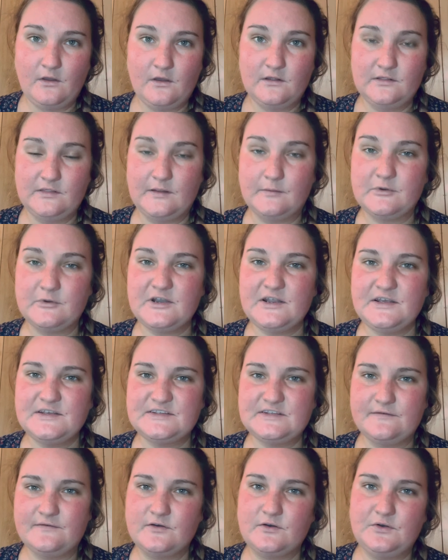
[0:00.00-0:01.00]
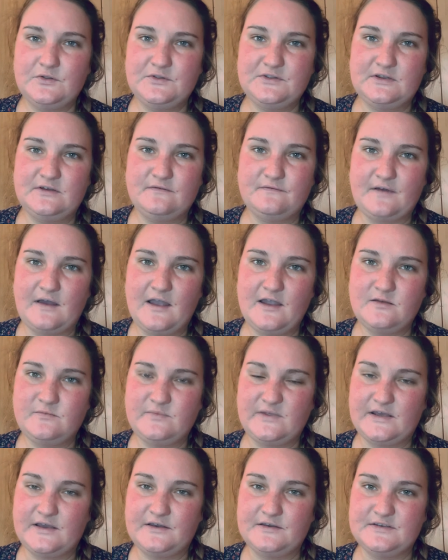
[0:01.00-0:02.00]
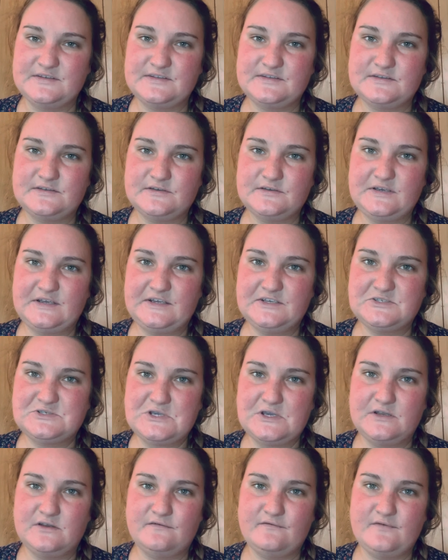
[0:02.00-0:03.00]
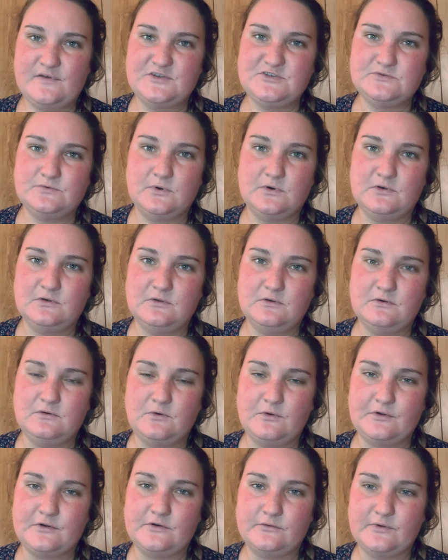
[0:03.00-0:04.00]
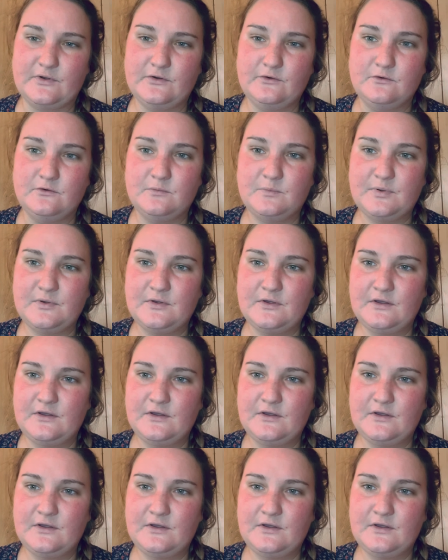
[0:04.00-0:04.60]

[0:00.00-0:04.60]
Liberty is difficult to define because each individual or group